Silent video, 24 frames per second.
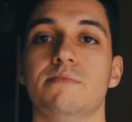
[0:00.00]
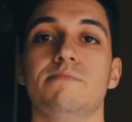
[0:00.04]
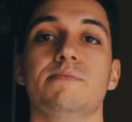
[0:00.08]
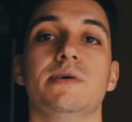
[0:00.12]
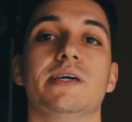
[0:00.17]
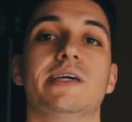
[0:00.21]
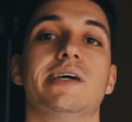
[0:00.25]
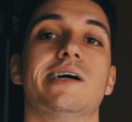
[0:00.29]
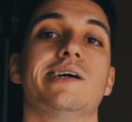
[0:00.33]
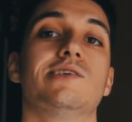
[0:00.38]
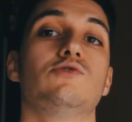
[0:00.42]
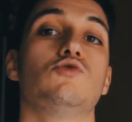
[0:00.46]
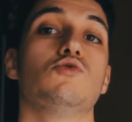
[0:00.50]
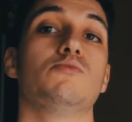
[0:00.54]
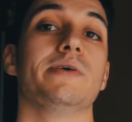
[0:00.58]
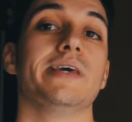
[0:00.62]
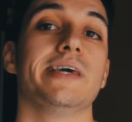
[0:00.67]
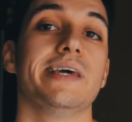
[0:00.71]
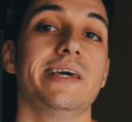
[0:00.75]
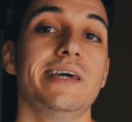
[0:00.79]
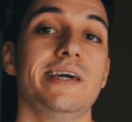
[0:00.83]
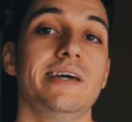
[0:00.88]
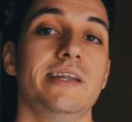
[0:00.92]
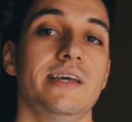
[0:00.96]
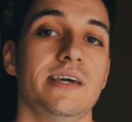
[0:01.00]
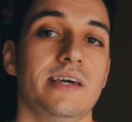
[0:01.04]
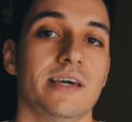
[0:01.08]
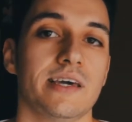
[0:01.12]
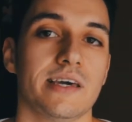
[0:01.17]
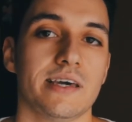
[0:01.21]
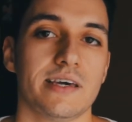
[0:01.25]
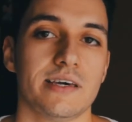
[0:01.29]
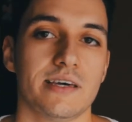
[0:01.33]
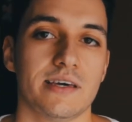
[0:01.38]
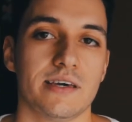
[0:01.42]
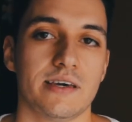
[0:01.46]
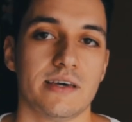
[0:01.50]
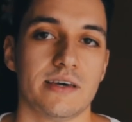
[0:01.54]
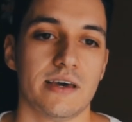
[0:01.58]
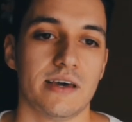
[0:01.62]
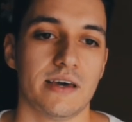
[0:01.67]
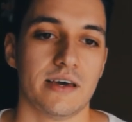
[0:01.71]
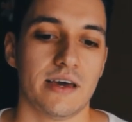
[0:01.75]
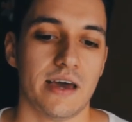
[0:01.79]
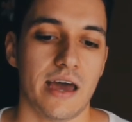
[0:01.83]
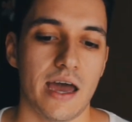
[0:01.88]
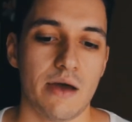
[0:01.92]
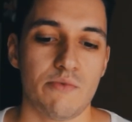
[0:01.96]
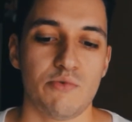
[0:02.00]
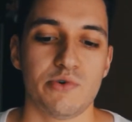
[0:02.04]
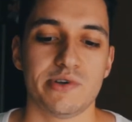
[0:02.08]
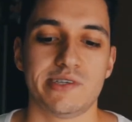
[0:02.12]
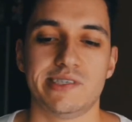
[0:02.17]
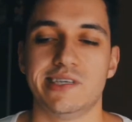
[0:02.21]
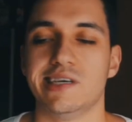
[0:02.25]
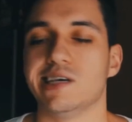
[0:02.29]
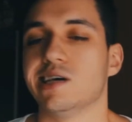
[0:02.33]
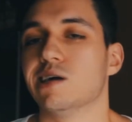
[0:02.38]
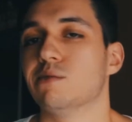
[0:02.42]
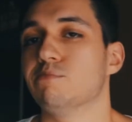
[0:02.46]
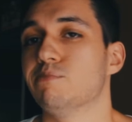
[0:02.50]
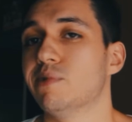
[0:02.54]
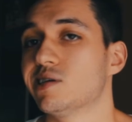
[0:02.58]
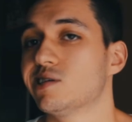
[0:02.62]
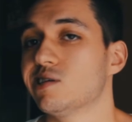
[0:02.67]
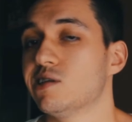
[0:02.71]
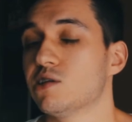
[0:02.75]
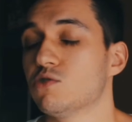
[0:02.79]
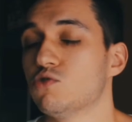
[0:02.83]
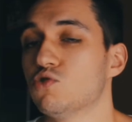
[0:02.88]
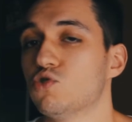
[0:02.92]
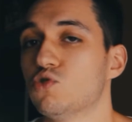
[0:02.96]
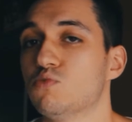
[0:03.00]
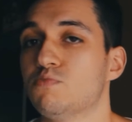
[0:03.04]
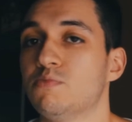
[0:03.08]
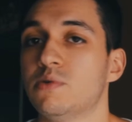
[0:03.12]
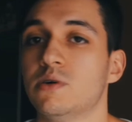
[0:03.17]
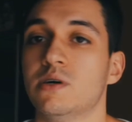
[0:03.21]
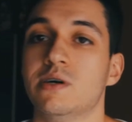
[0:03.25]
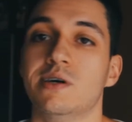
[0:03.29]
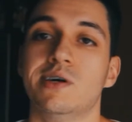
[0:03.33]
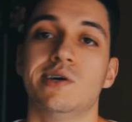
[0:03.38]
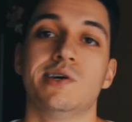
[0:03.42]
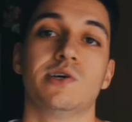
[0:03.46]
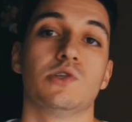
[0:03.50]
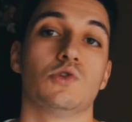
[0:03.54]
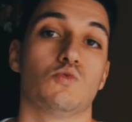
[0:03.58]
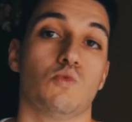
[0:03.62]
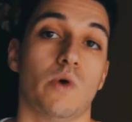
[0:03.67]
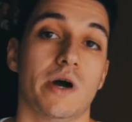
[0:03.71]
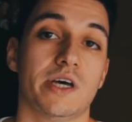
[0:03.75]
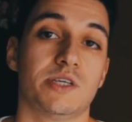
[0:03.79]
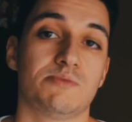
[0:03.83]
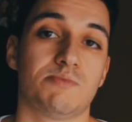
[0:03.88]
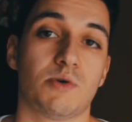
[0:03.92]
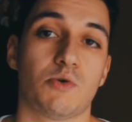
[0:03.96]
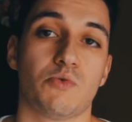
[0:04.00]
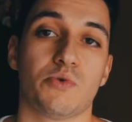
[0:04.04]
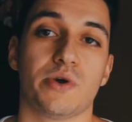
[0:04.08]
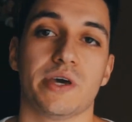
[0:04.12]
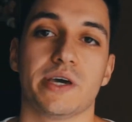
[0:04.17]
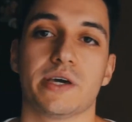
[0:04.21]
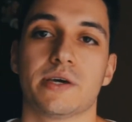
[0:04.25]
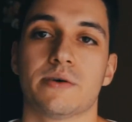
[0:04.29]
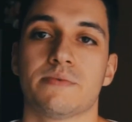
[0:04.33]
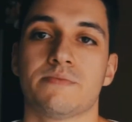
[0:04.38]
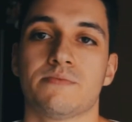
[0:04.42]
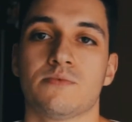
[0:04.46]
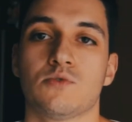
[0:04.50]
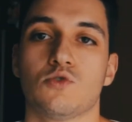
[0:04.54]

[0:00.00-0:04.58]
Because you'll be eating every single muscle group twice per week.